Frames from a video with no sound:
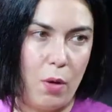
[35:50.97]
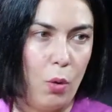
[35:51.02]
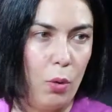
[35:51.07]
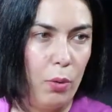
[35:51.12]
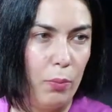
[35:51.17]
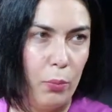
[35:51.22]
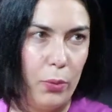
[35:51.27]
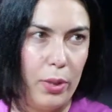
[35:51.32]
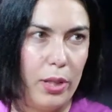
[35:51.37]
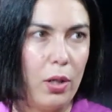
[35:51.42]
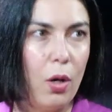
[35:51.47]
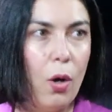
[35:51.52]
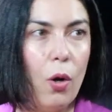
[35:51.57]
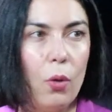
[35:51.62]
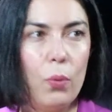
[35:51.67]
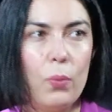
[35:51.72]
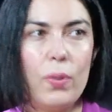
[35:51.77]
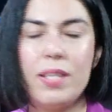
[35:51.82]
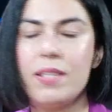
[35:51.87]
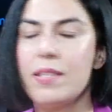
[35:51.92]
we
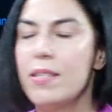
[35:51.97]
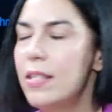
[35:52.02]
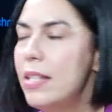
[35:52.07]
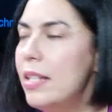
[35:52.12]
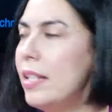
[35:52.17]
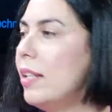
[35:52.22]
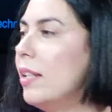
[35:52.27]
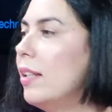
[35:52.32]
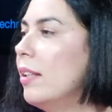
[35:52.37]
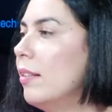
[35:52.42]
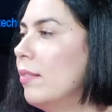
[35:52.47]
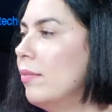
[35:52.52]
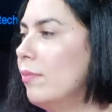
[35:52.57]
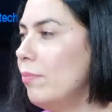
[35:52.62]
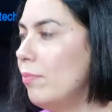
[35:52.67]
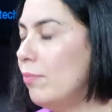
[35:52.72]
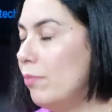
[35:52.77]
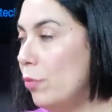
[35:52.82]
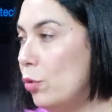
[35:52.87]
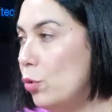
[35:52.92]
always
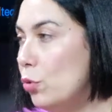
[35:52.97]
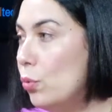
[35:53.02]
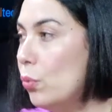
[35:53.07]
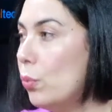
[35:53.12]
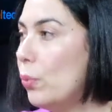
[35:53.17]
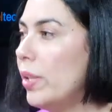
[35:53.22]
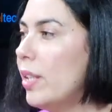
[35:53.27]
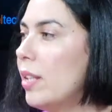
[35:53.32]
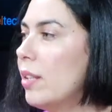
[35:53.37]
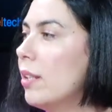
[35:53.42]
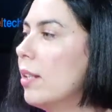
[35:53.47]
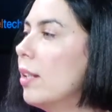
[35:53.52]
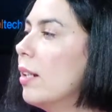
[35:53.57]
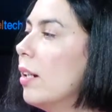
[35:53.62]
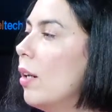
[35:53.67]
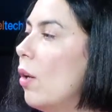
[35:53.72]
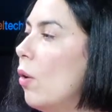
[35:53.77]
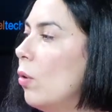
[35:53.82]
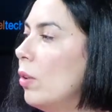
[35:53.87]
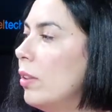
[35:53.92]
do with
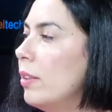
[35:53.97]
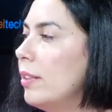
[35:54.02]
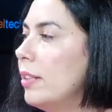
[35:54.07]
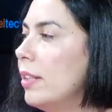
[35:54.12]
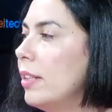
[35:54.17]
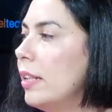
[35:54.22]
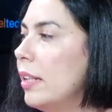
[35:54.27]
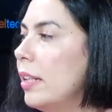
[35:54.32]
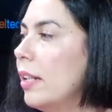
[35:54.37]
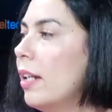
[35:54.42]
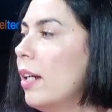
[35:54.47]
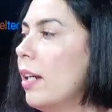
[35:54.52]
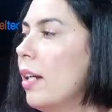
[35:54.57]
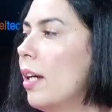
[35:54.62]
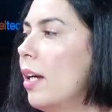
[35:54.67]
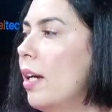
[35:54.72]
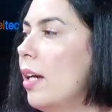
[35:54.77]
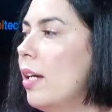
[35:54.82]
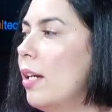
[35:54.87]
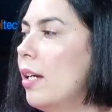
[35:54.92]
all the
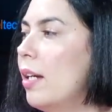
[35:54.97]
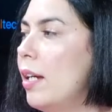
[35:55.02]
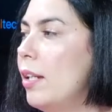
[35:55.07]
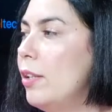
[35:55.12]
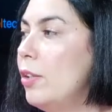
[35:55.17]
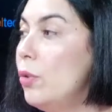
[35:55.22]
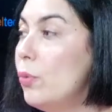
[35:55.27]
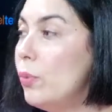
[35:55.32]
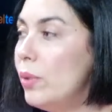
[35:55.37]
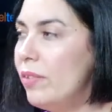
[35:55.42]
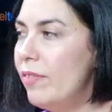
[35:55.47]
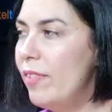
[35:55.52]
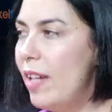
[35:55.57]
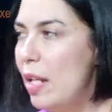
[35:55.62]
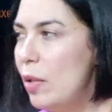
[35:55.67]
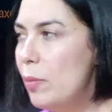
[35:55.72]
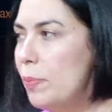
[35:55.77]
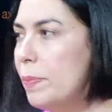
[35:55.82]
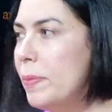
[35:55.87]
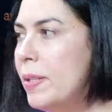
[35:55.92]
new
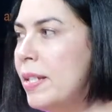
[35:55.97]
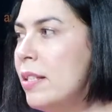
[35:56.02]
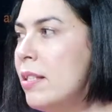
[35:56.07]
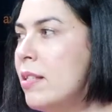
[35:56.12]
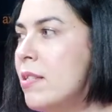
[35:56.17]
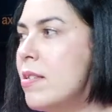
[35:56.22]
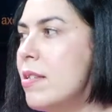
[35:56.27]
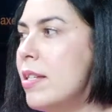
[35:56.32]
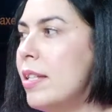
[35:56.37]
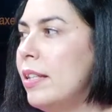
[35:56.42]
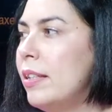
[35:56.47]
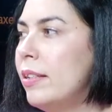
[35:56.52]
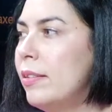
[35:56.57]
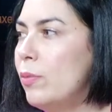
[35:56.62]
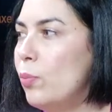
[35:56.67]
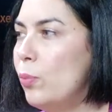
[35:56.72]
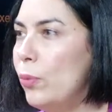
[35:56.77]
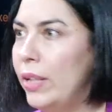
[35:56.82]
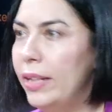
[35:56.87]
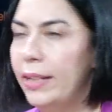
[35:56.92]
developments, it
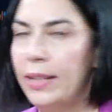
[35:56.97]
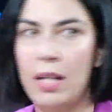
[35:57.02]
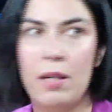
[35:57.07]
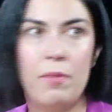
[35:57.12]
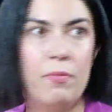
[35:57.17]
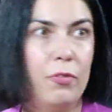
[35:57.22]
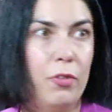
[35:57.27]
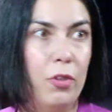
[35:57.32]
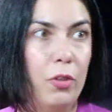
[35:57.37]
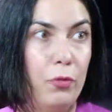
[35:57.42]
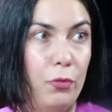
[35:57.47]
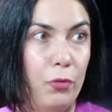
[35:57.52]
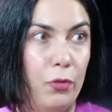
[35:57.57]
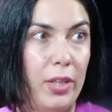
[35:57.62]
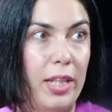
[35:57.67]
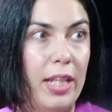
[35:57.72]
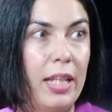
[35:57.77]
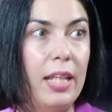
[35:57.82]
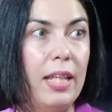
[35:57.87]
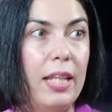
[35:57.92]
will come for
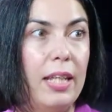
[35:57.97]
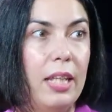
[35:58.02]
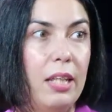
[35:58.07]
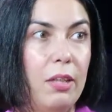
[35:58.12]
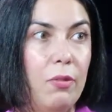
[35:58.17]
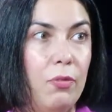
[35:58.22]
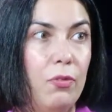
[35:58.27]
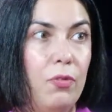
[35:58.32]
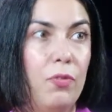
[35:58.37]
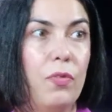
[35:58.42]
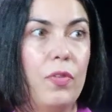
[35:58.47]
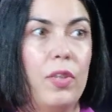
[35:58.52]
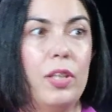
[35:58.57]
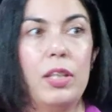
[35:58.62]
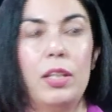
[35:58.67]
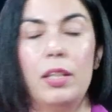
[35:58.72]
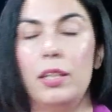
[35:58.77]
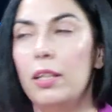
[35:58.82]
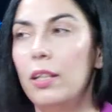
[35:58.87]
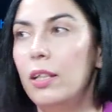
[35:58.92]
free if
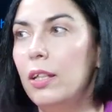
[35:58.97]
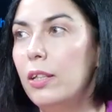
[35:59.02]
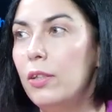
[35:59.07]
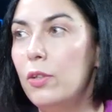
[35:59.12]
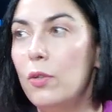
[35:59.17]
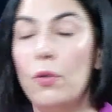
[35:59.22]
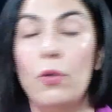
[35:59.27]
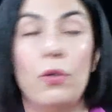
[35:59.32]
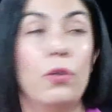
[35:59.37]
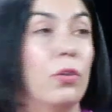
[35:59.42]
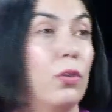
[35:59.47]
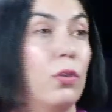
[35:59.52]
your